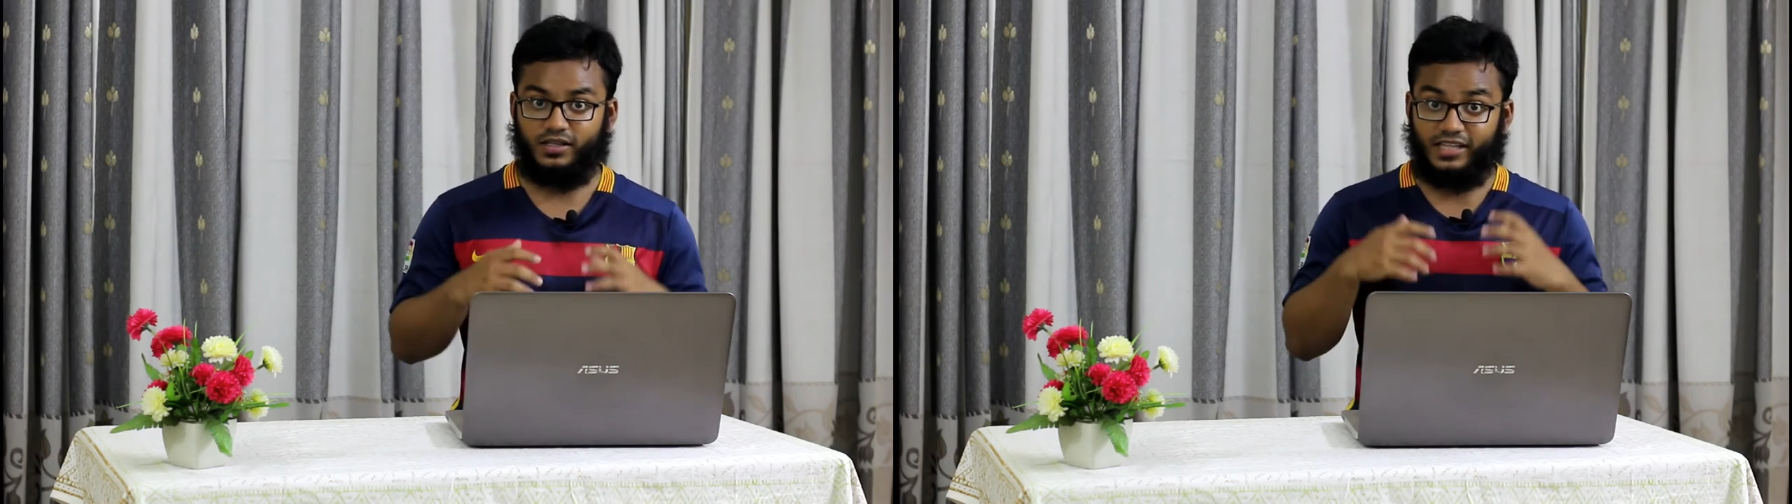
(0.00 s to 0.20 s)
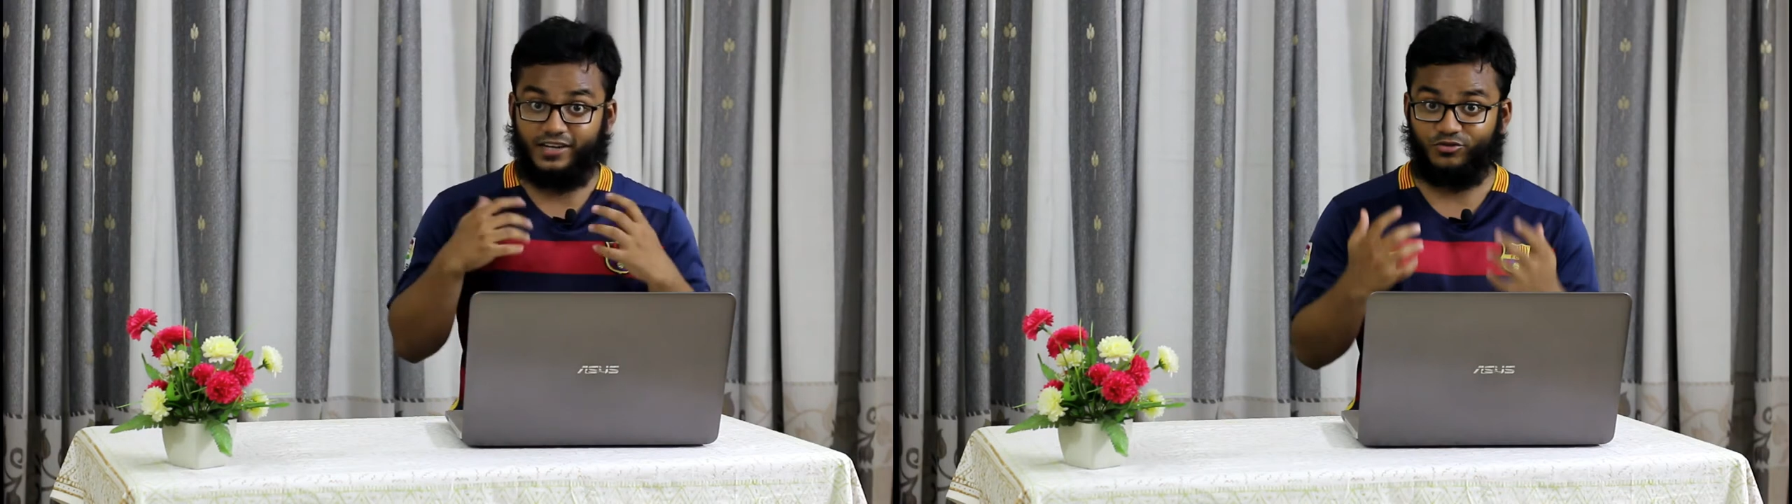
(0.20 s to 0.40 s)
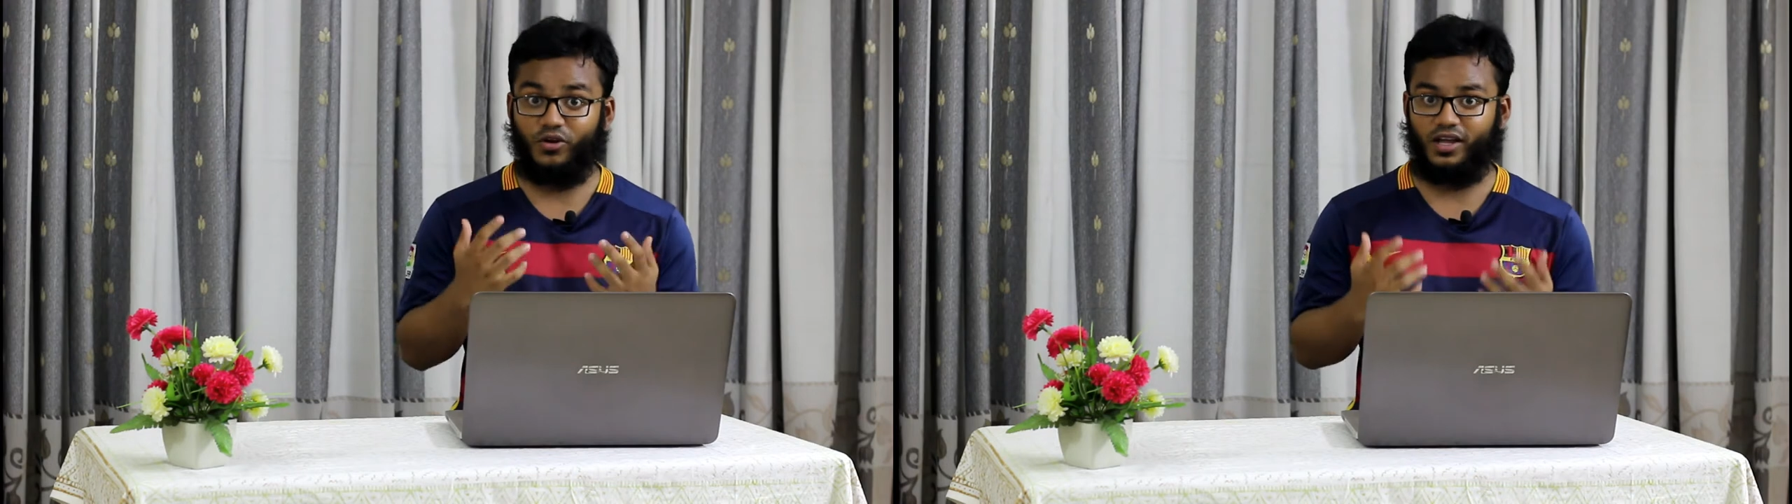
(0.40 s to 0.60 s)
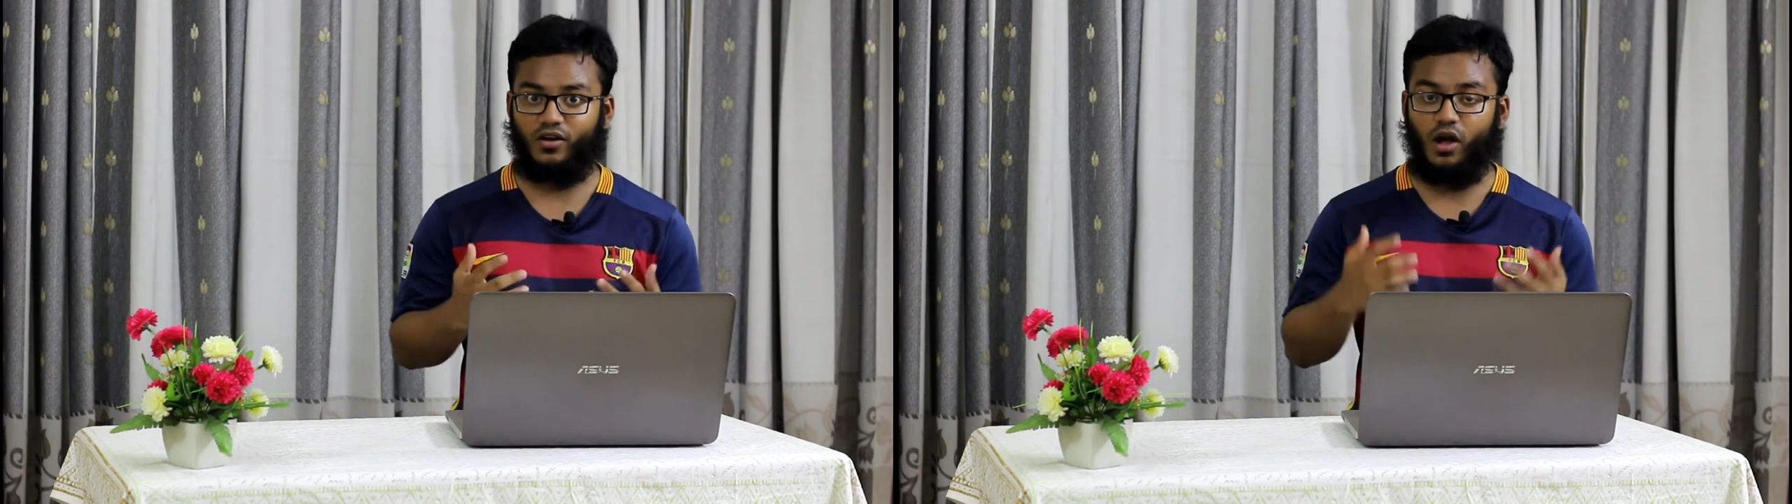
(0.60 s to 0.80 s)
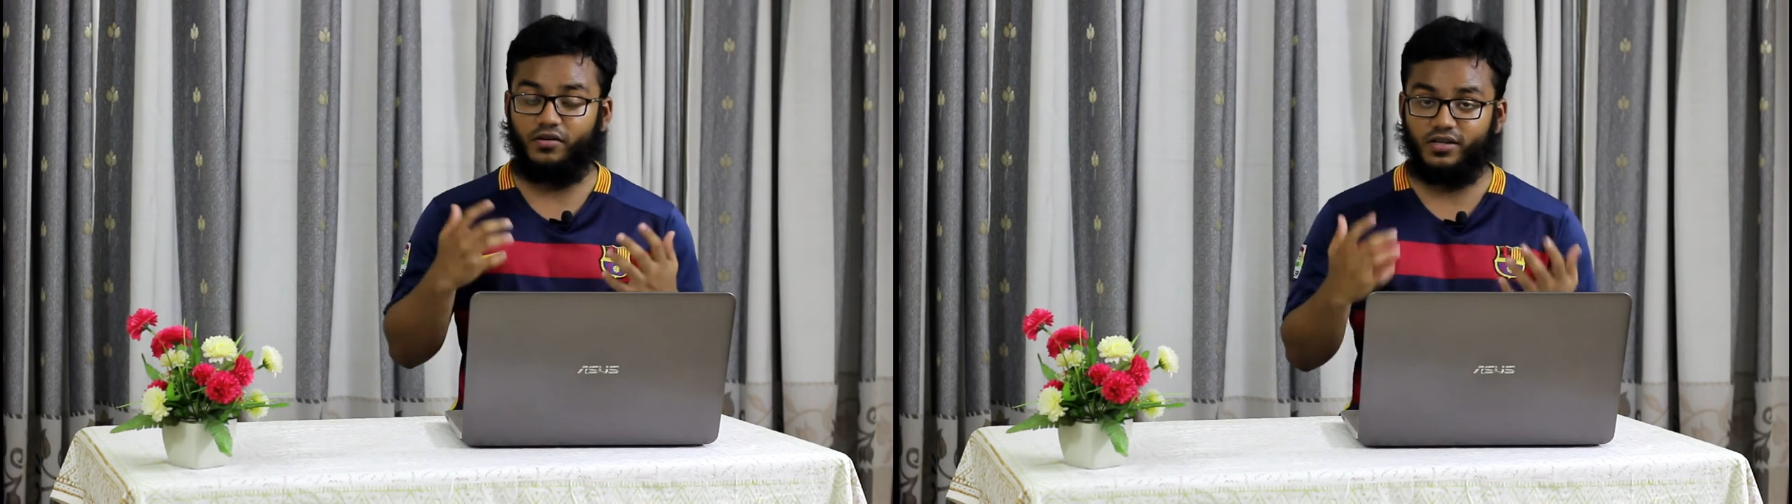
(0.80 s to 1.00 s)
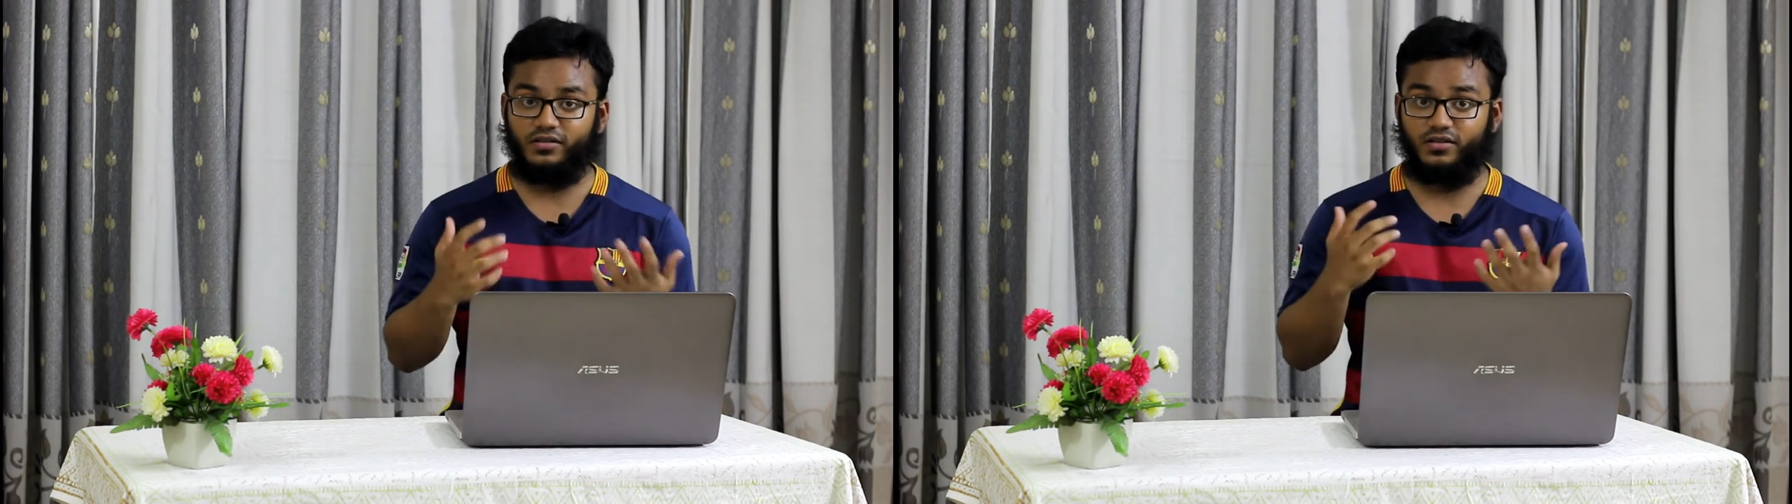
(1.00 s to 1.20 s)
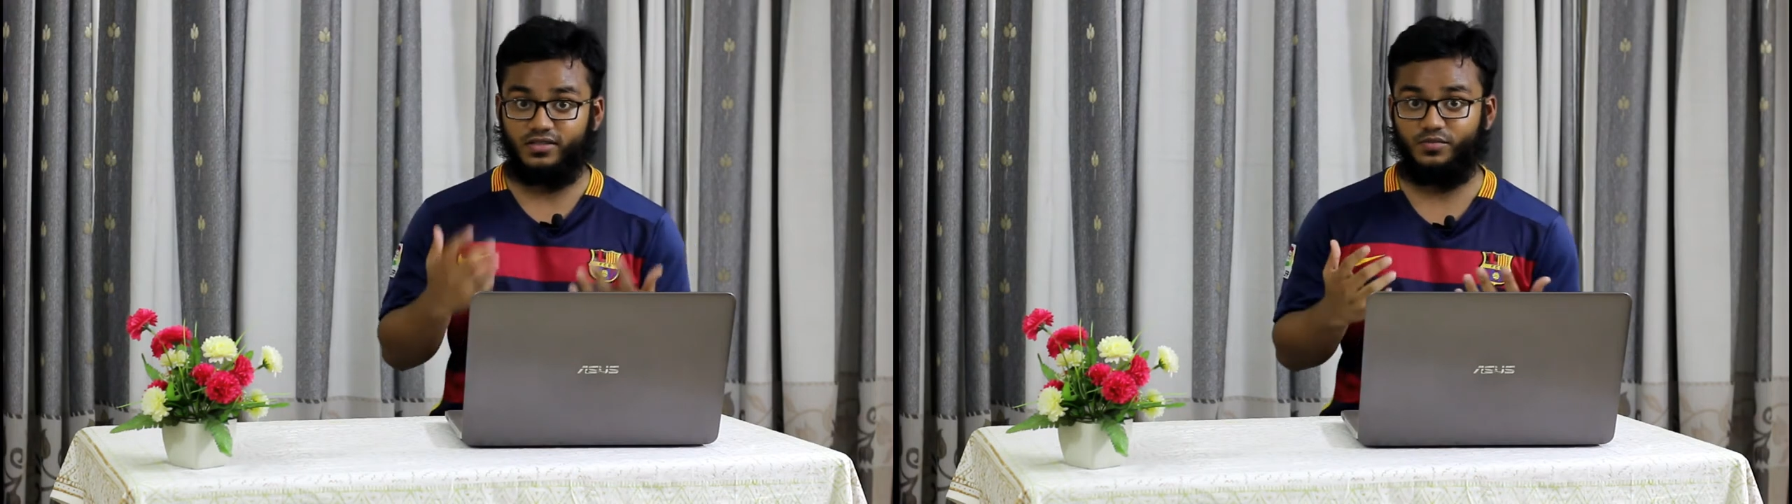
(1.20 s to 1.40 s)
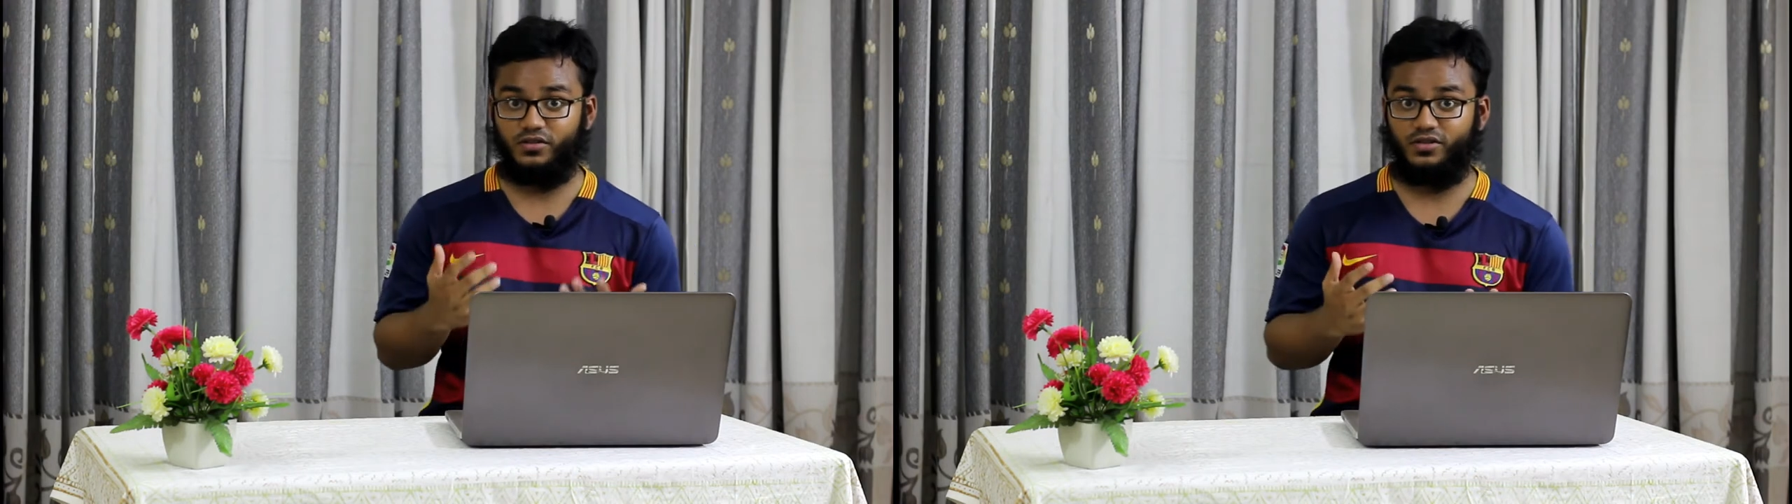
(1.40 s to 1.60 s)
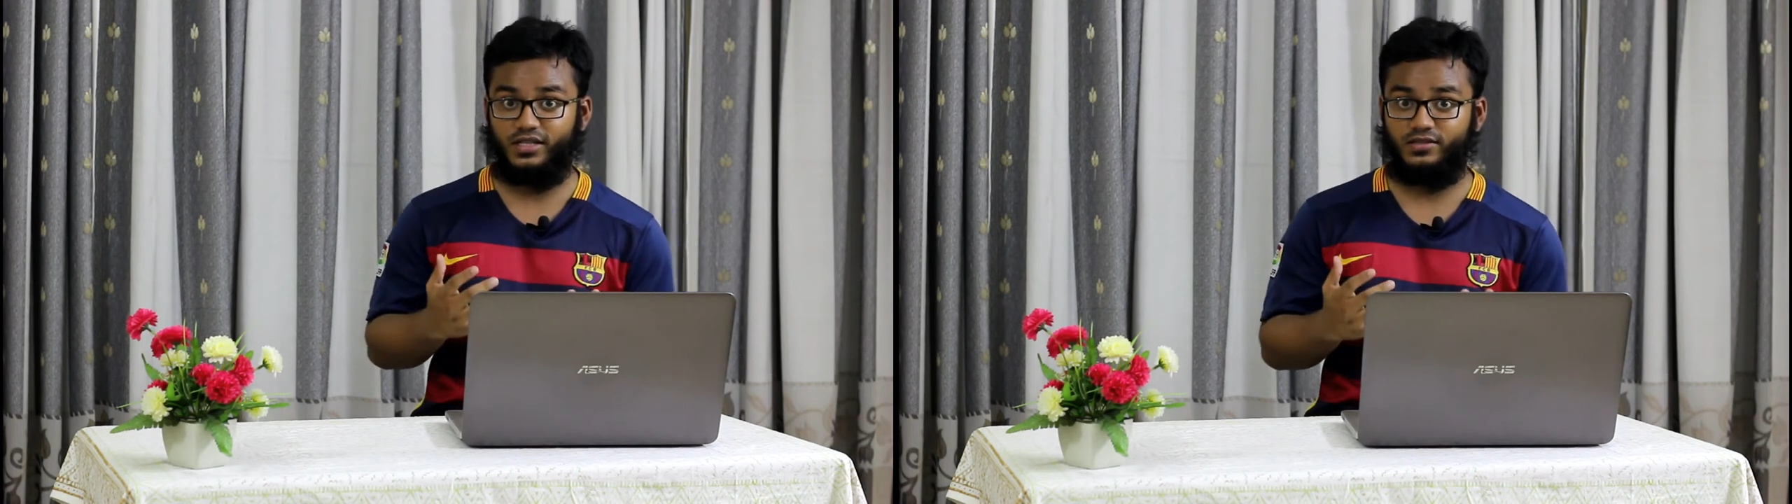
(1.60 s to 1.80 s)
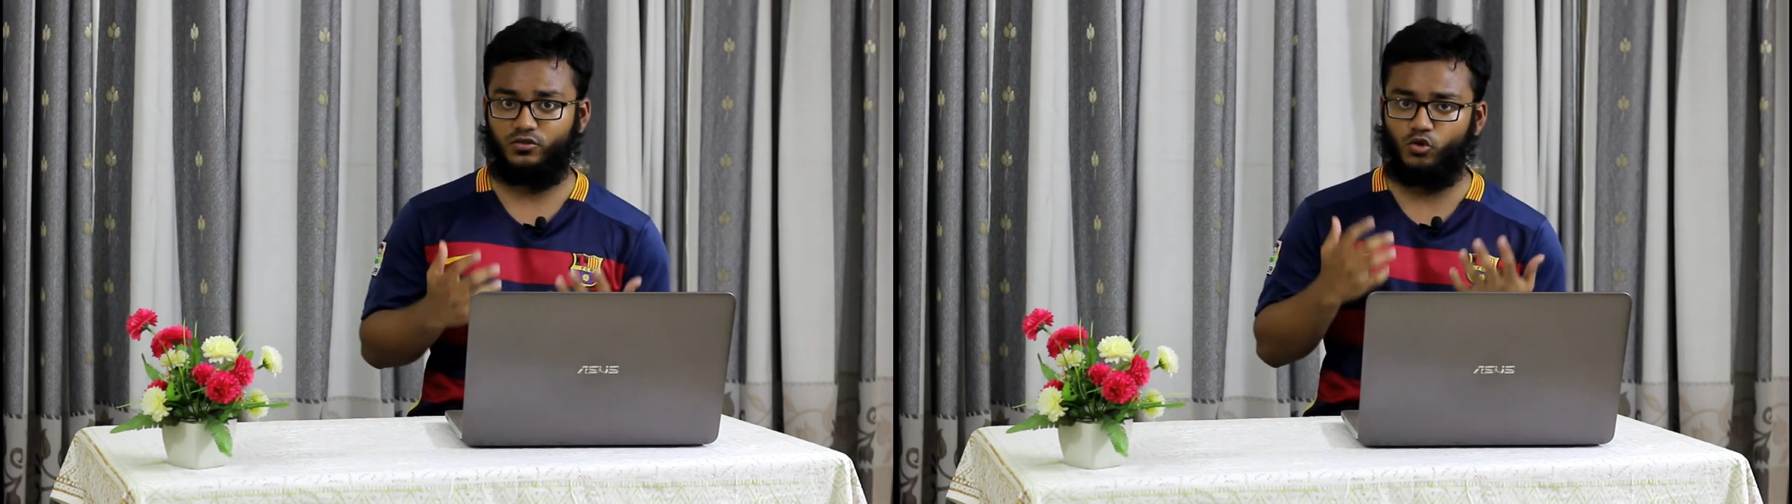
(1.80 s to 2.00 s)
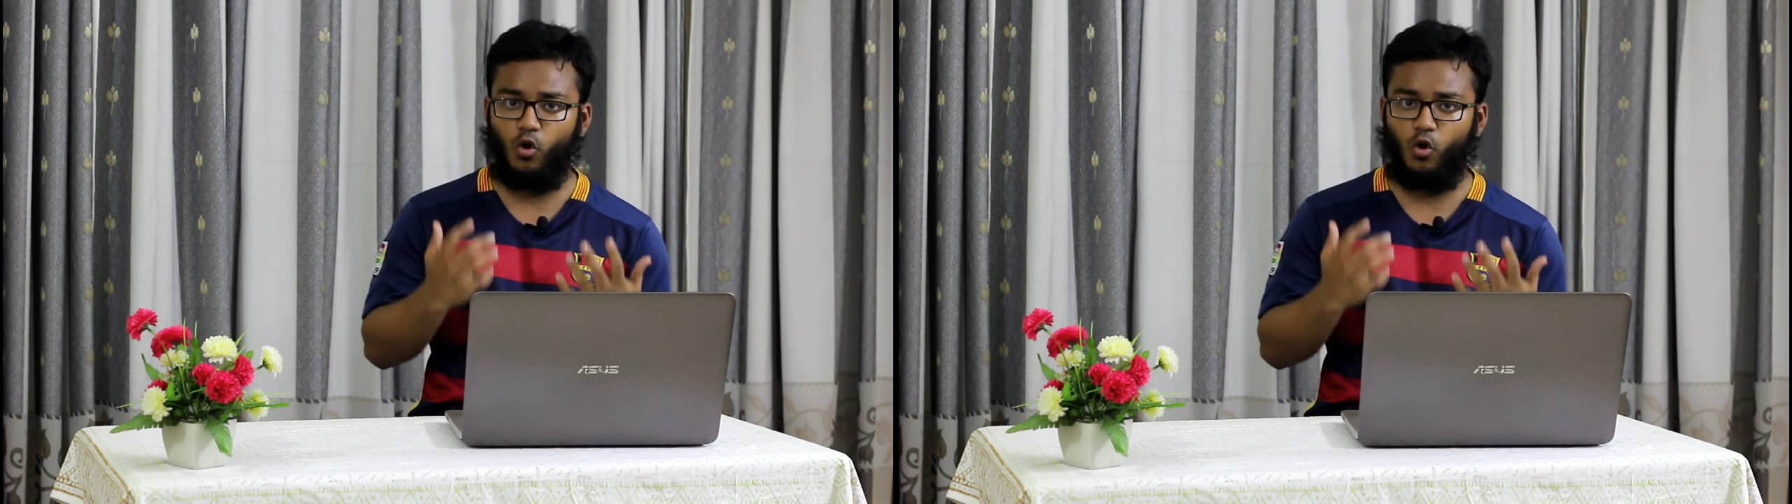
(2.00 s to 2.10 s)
That's why content consumption is